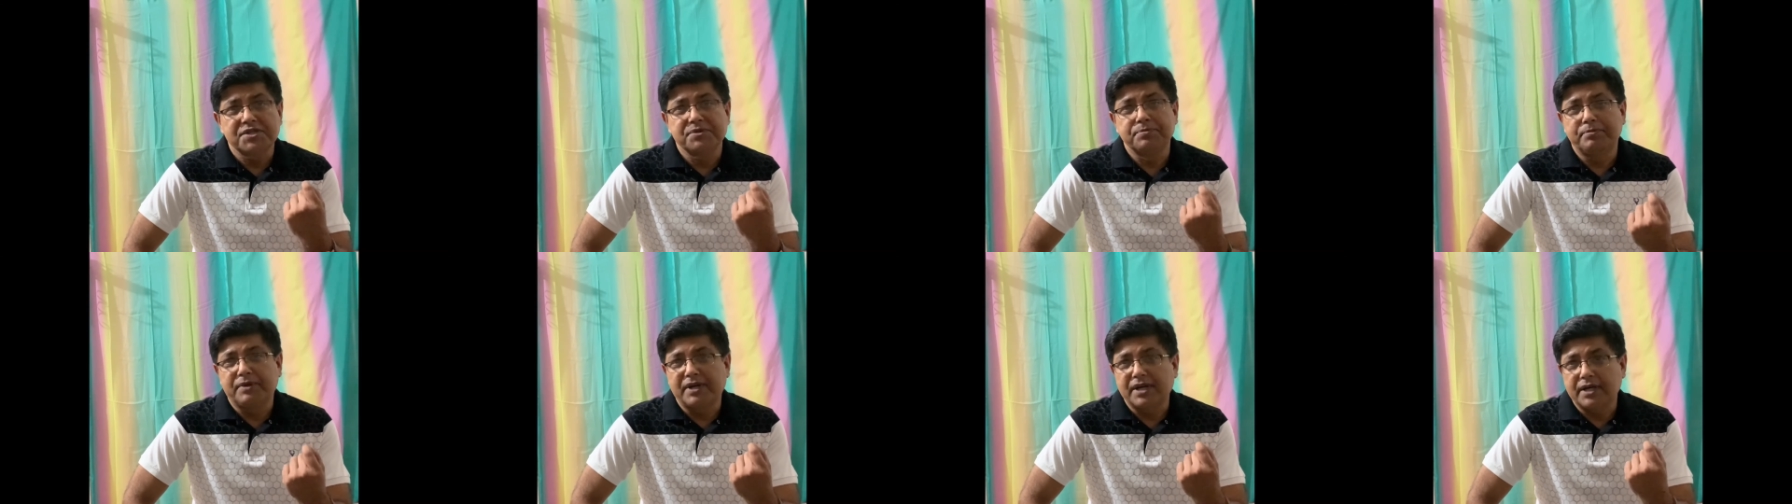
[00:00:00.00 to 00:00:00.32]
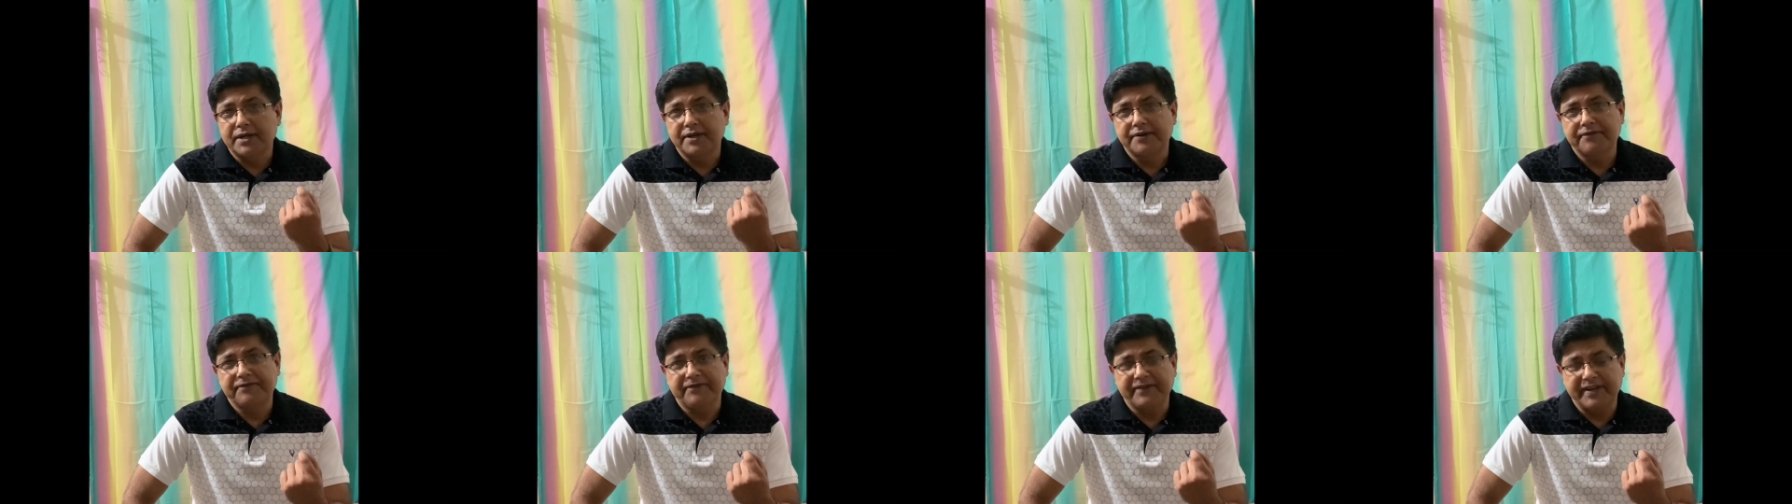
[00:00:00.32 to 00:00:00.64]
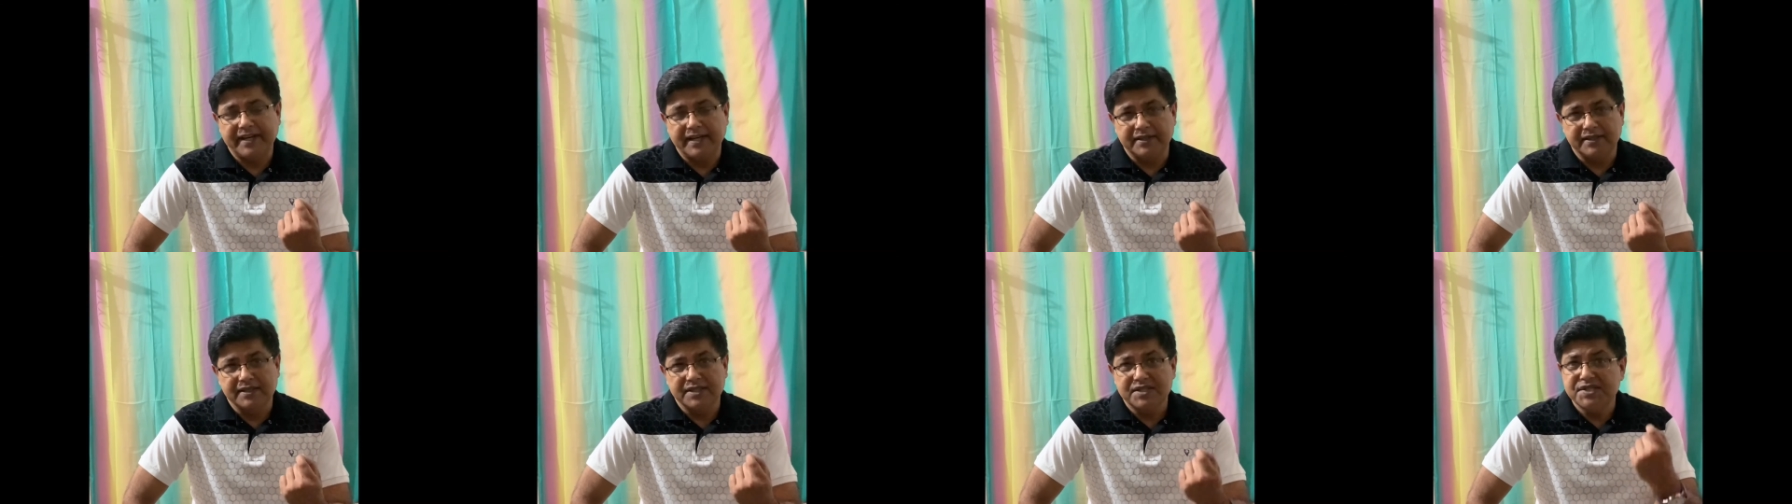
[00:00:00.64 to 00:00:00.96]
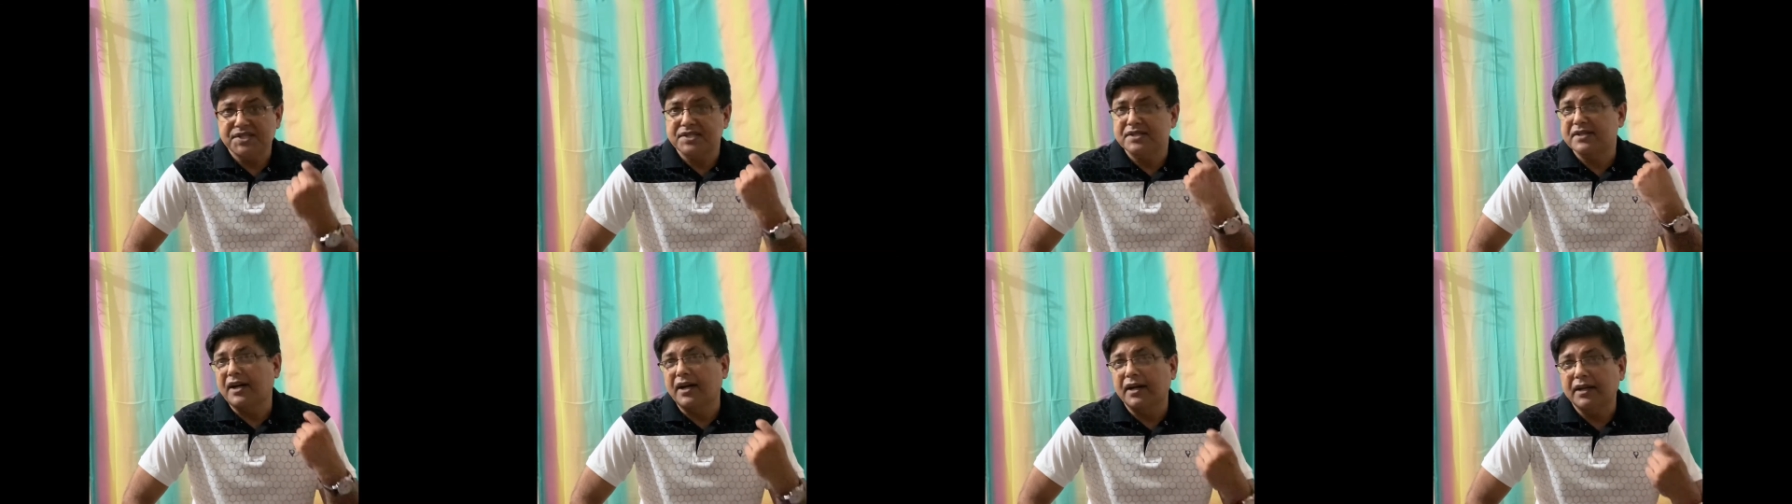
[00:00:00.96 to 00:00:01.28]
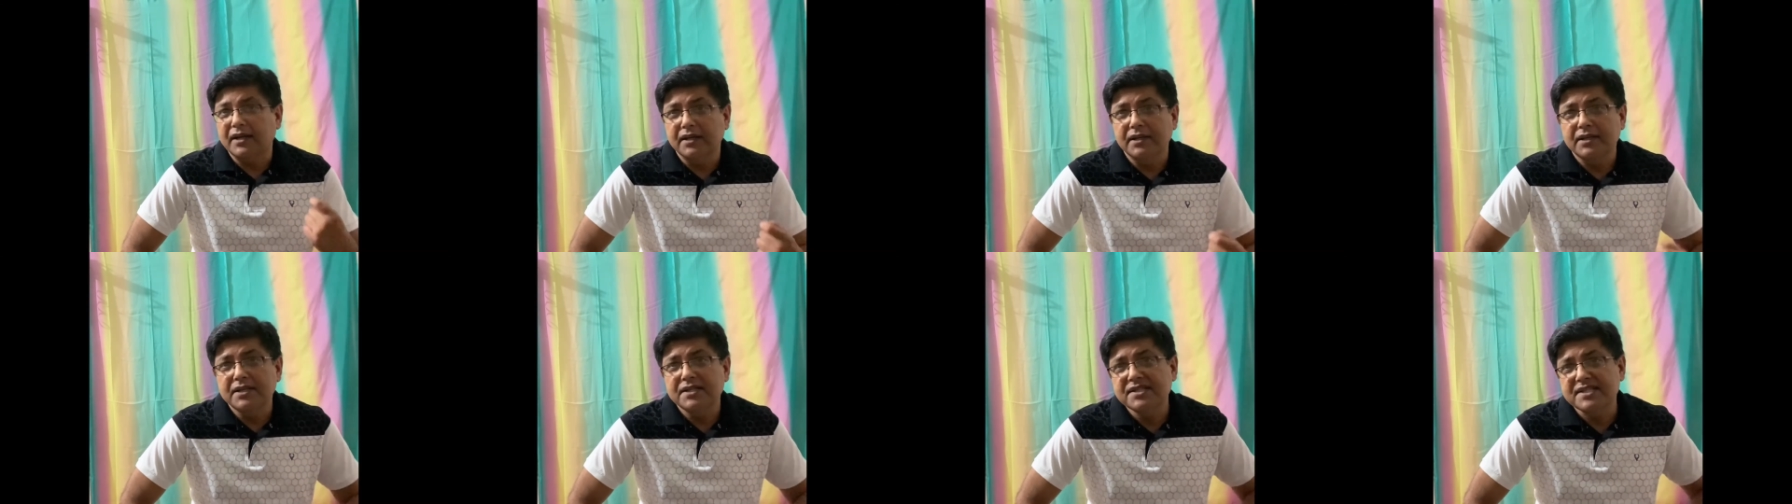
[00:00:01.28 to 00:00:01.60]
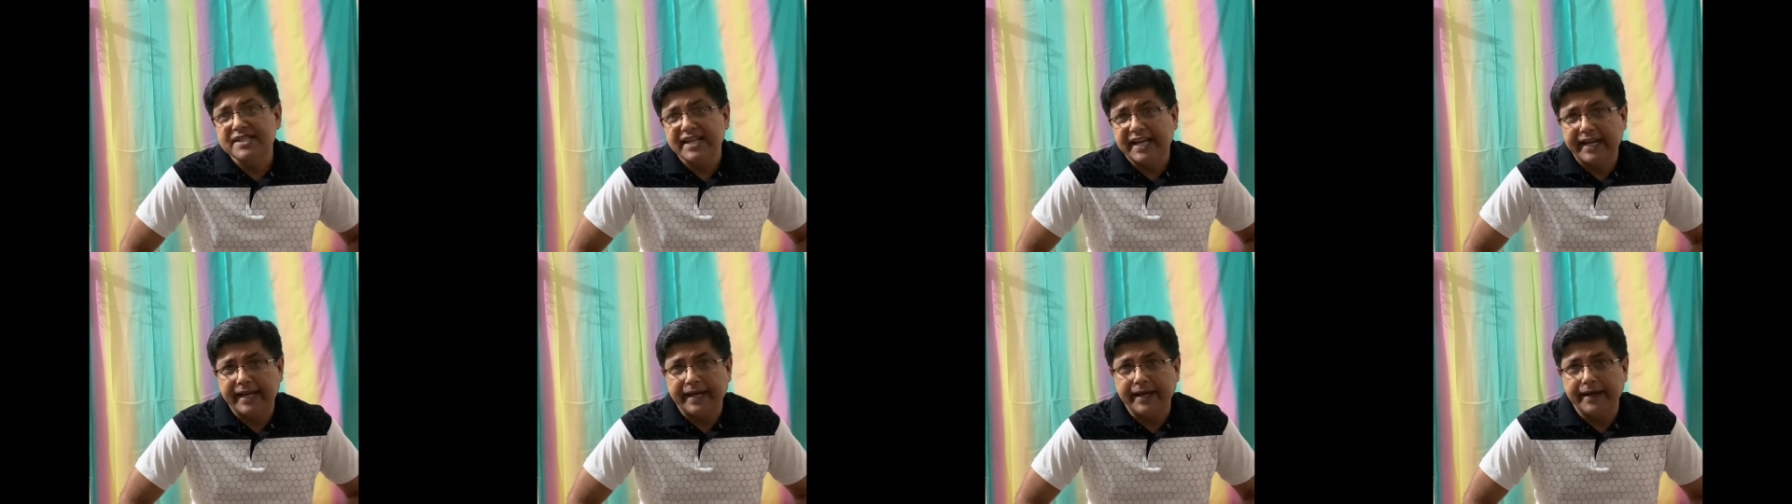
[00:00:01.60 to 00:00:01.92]
bird feathers stuck in his
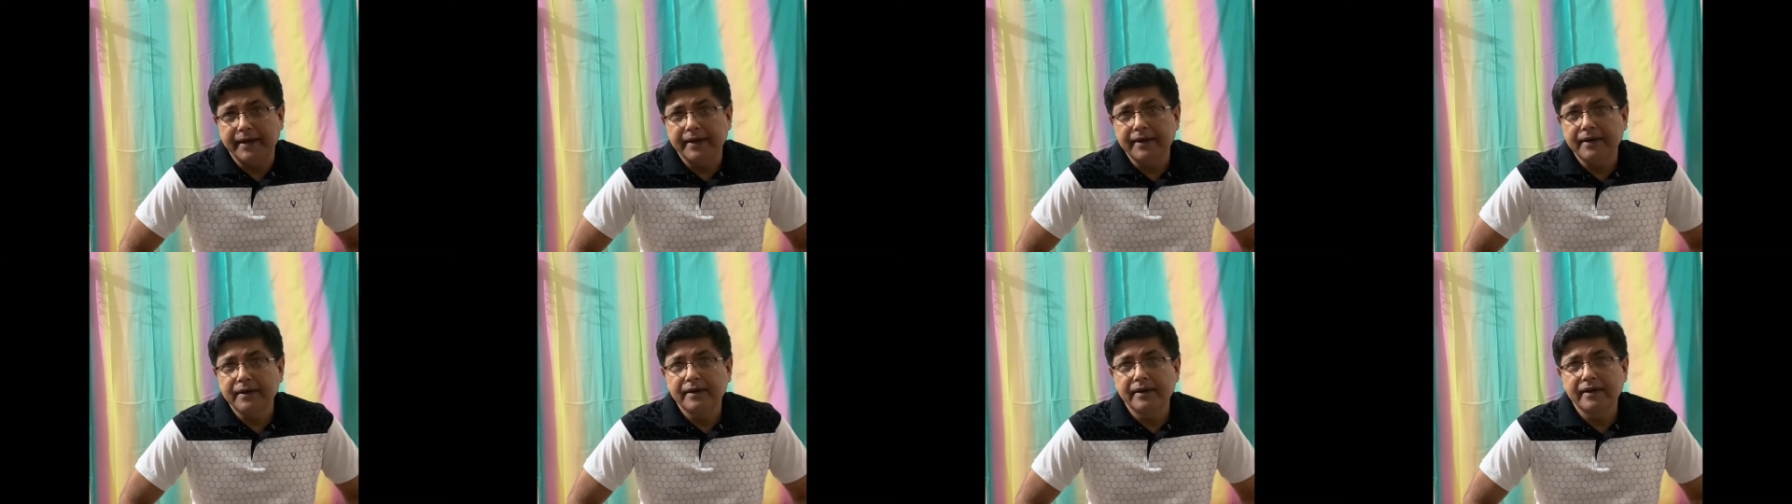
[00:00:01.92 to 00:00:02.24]
hair,